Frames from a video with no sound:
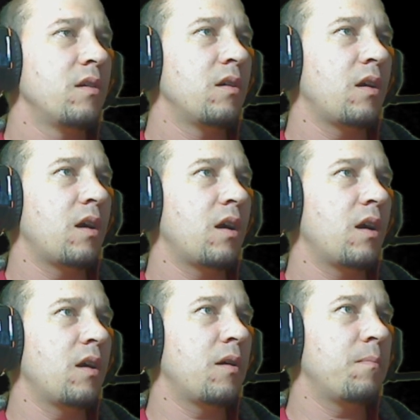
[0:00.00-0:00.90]

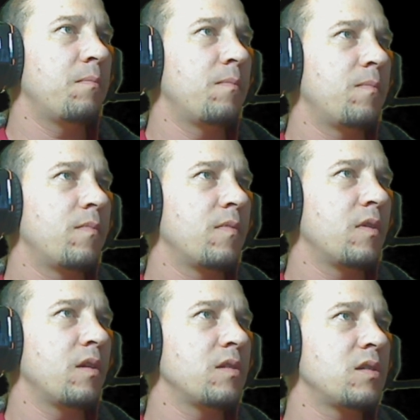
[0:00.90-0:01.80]
Um,
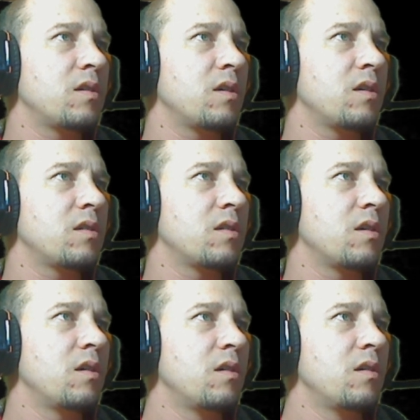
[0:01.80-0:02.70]
let's just.
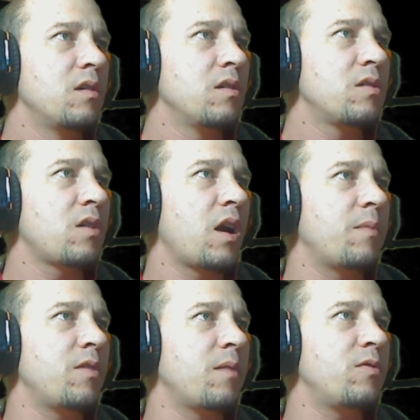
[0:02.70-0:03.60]
Sorry,
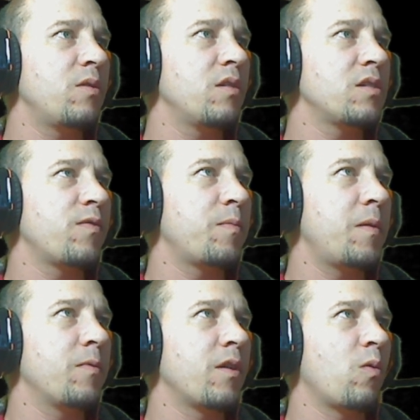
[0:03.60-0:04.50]
I'm doing this for
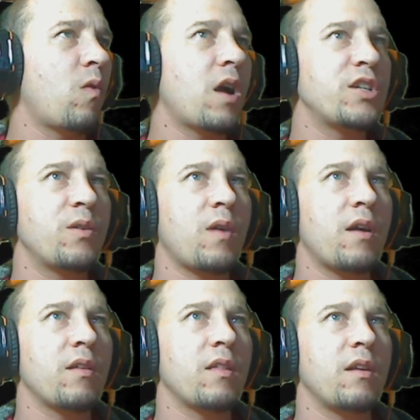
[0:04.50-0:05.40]
people that are watching
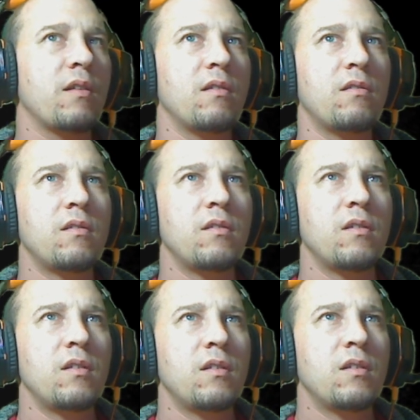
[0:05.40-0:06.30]
rather than
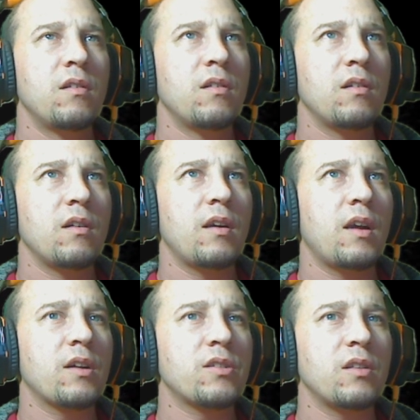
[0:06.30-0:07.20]

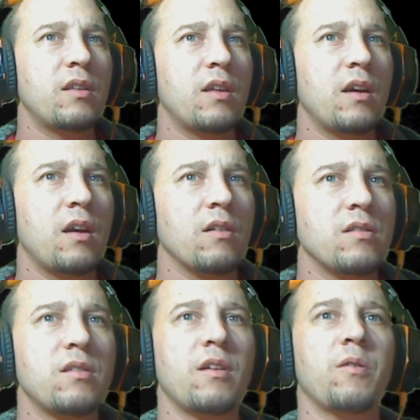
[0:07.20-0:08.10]
actually there.
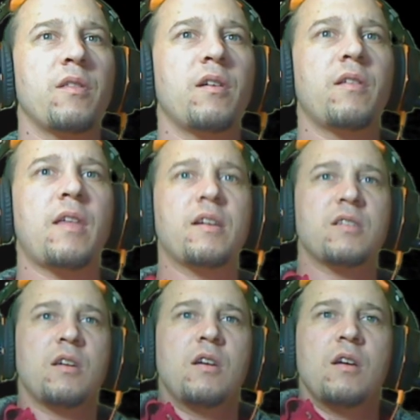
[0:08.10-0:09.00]
So there that
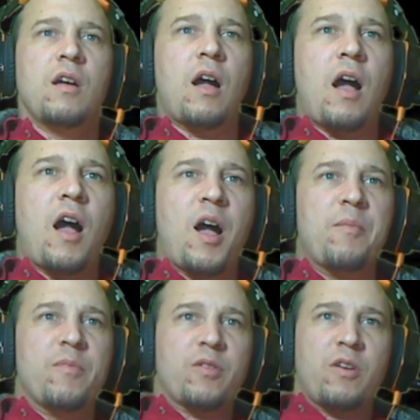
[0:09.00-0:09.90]
is.
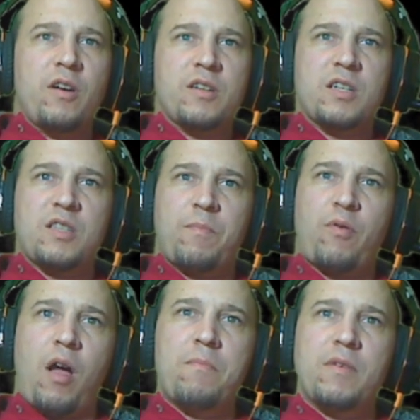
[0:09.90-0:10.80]
Courier says the
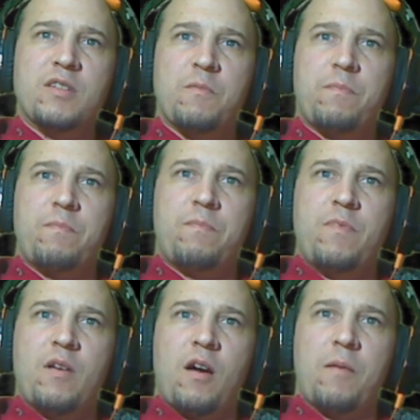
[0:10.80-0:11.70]
problem is they
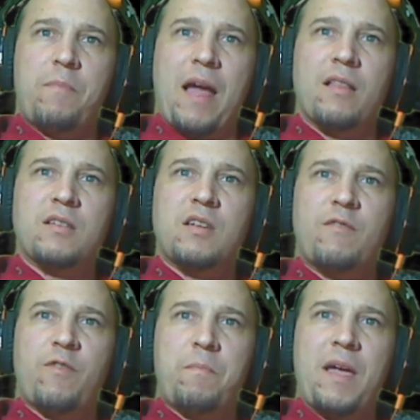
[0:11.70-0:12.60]
are balancing
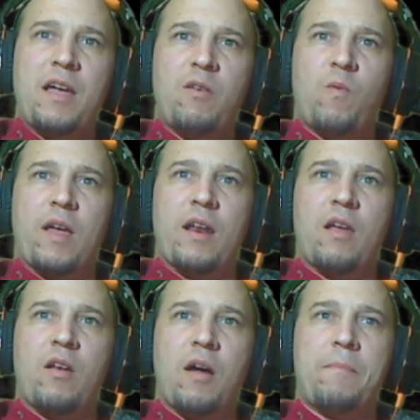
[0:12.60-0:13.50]
for pay to win,
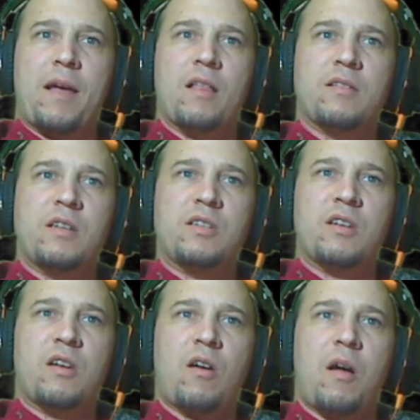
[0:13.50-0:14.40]
not balancing
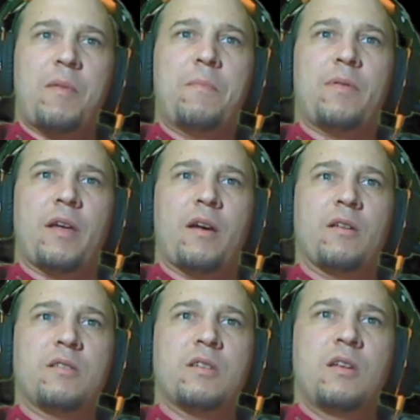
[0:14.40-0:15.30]
to common players,